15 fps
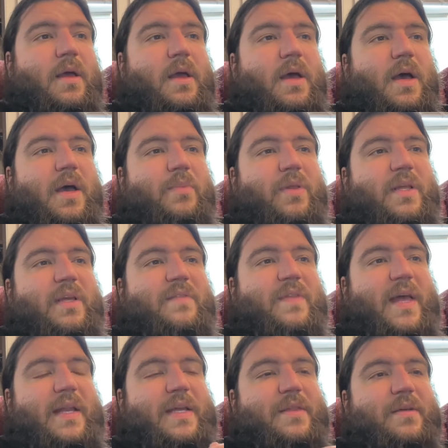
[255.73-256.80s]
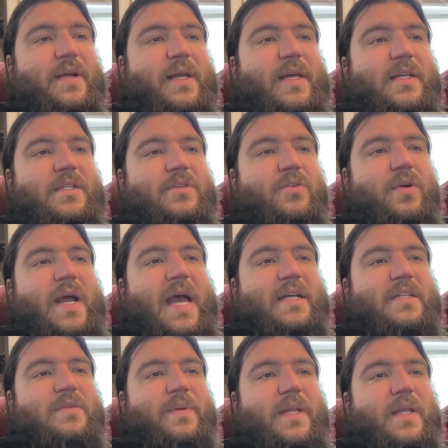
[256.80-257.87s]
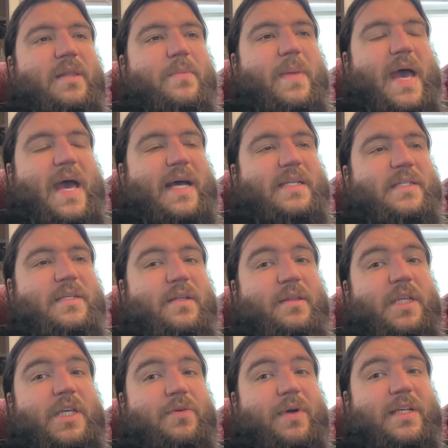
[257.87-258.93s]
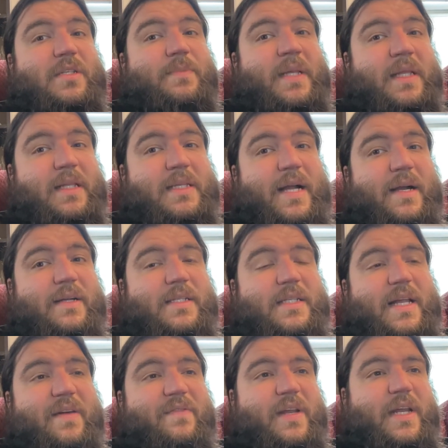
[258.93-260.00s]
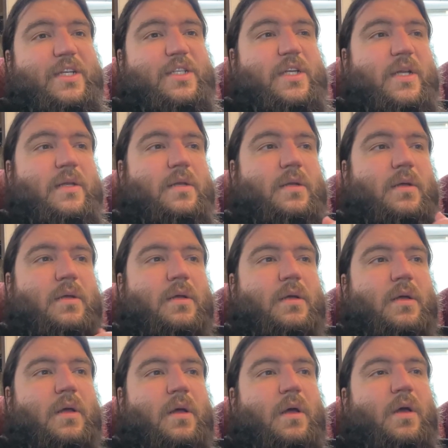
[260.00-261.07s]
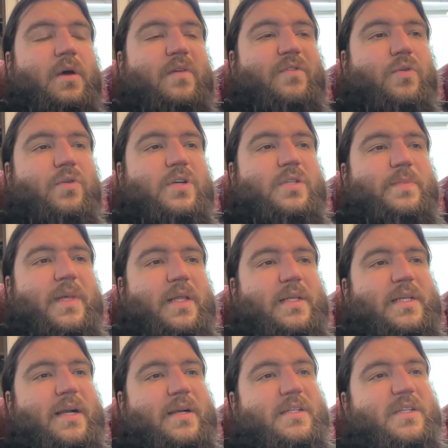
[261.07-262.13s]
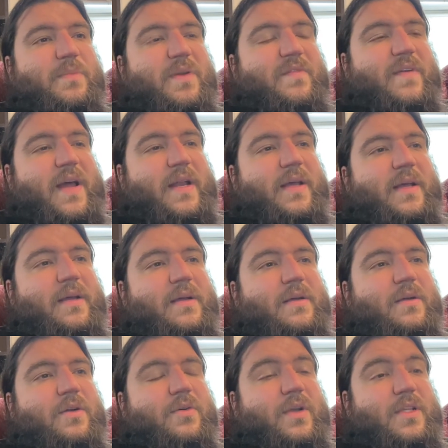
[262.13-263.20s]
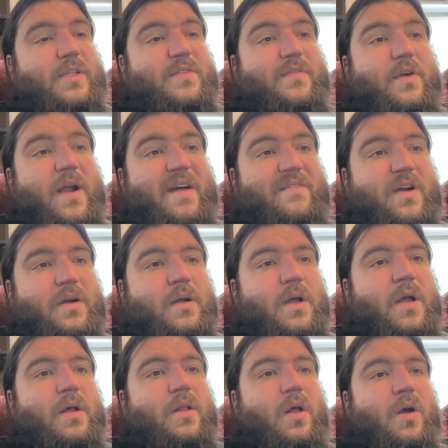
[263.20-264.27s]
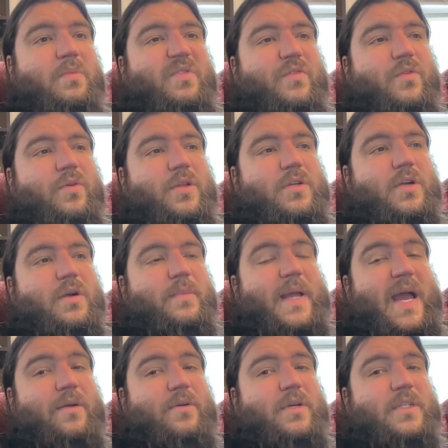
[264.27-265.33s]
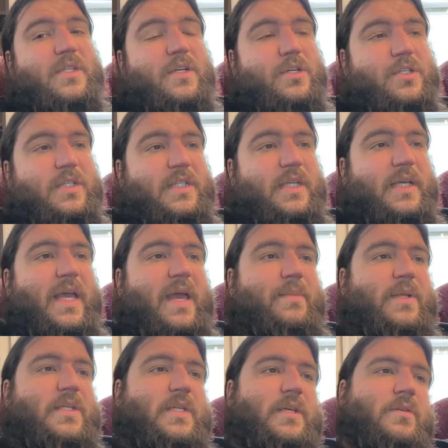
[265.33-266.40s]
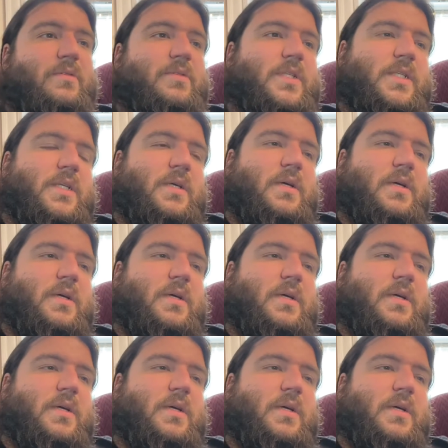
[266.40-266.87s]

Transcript: I believe that either is or has been in the past the U.S. military's definition. Of course, militaries have been fighting guerrillas forever, long before the term counterinsurgency came into use.